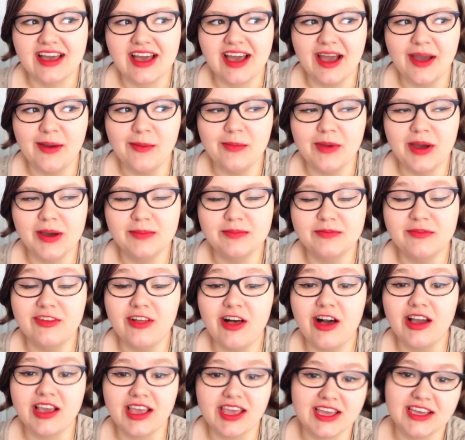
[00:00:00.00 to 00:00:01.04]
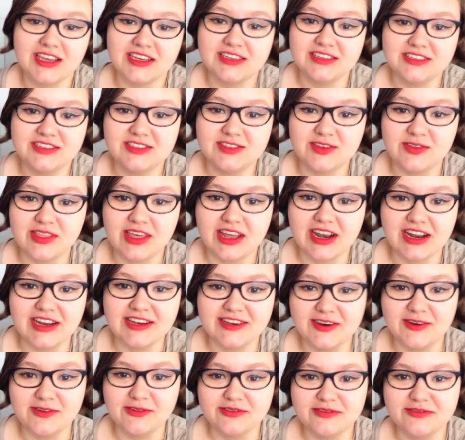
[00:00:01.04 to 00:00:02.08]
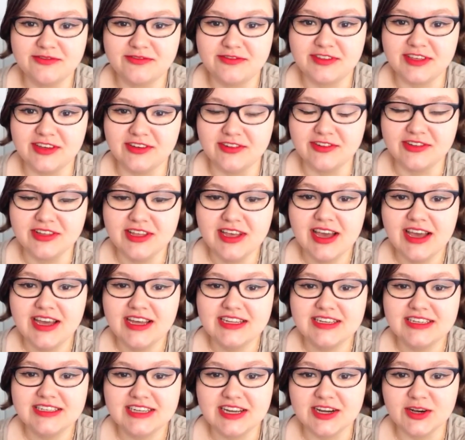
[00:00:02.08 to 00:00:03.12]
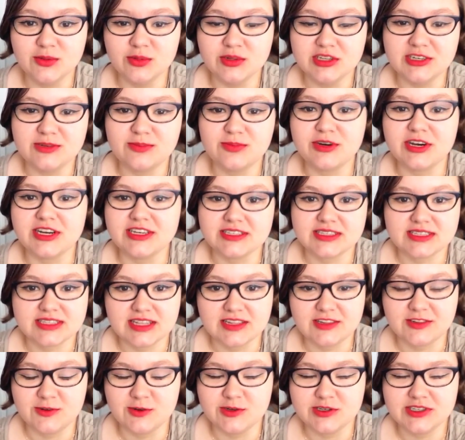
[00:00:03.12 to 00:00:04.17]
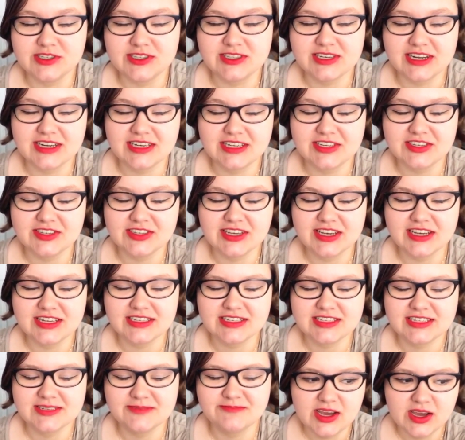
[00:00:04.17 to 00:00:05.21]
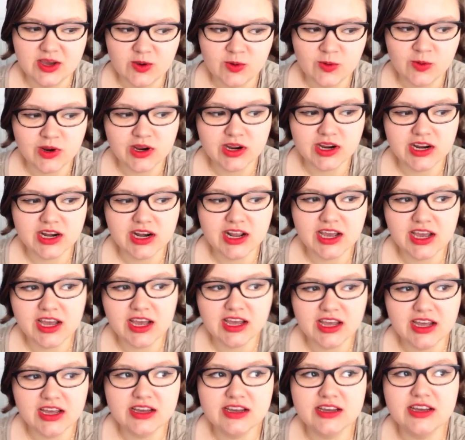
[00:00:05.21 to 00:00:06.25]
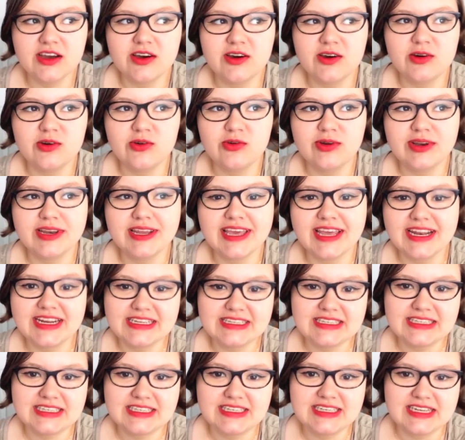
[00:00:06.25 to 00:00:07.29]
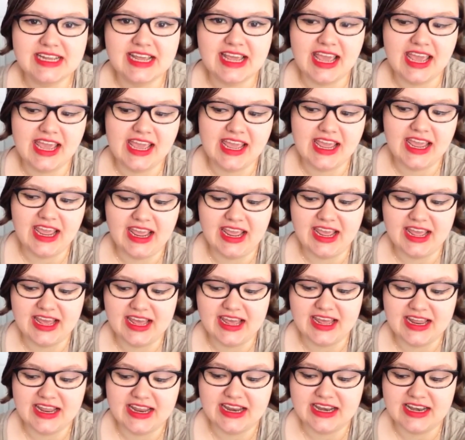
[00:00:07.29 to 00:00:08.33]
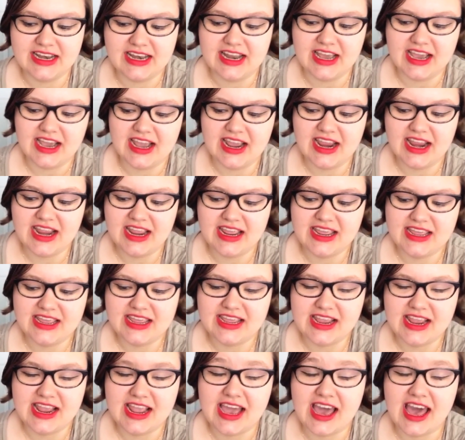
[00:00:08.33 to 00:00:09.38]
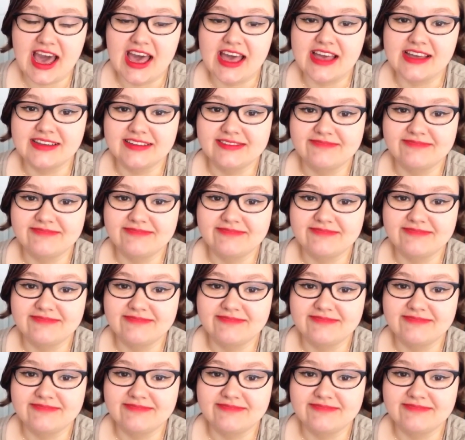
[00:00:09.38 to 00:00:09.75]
I'm vlogging so that I don't feel terribly depressed that Laura's not here yet. We're gonna go and get it and yeah.